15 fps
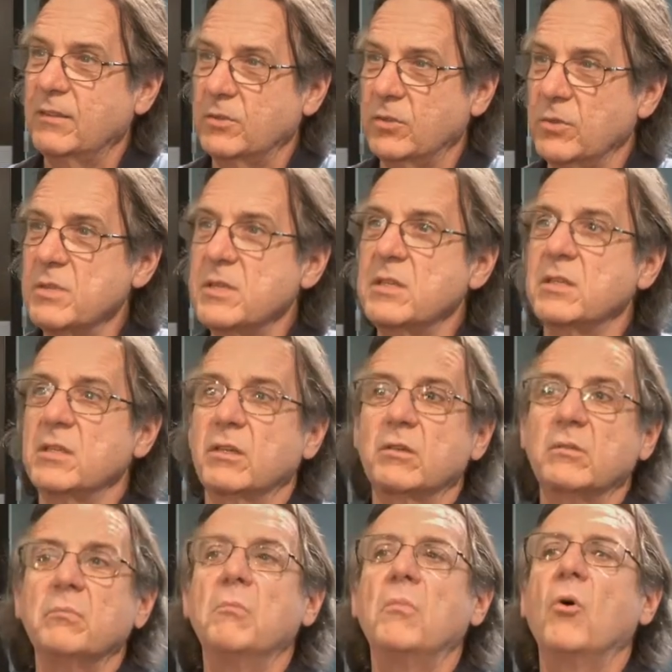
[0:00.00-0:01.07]
So this is
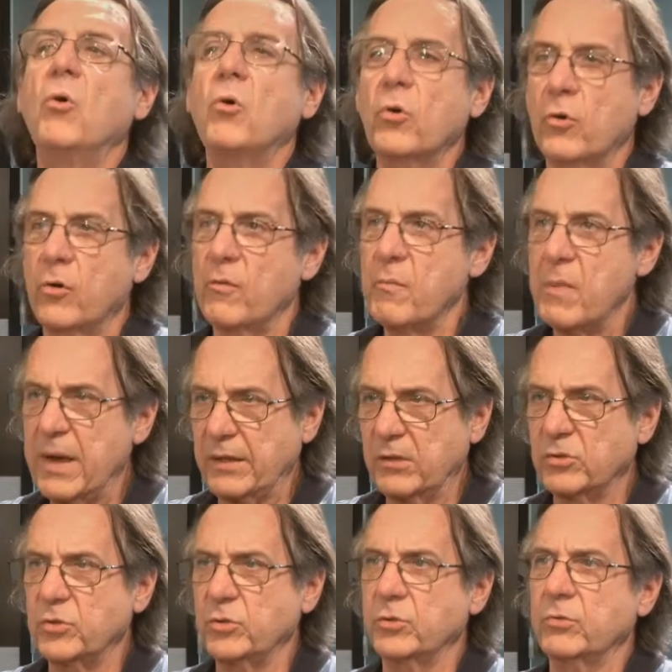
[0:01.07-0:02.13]
an order of
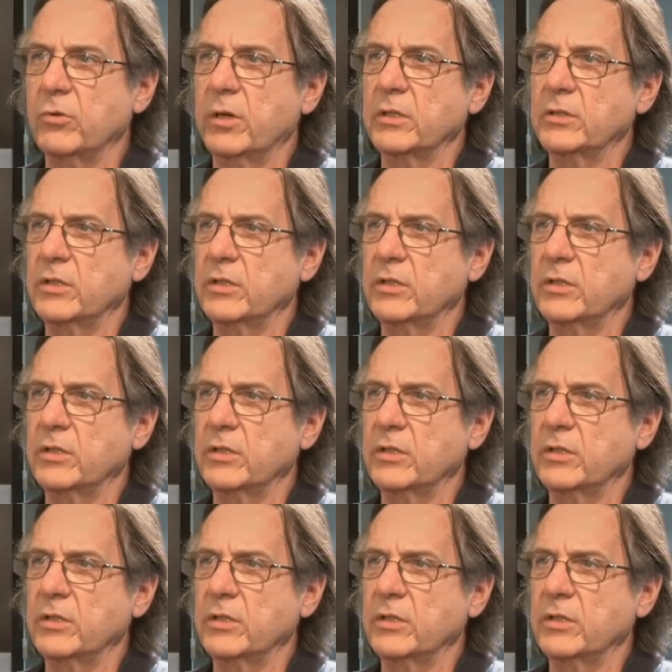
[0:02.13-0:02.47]
magnitude greater.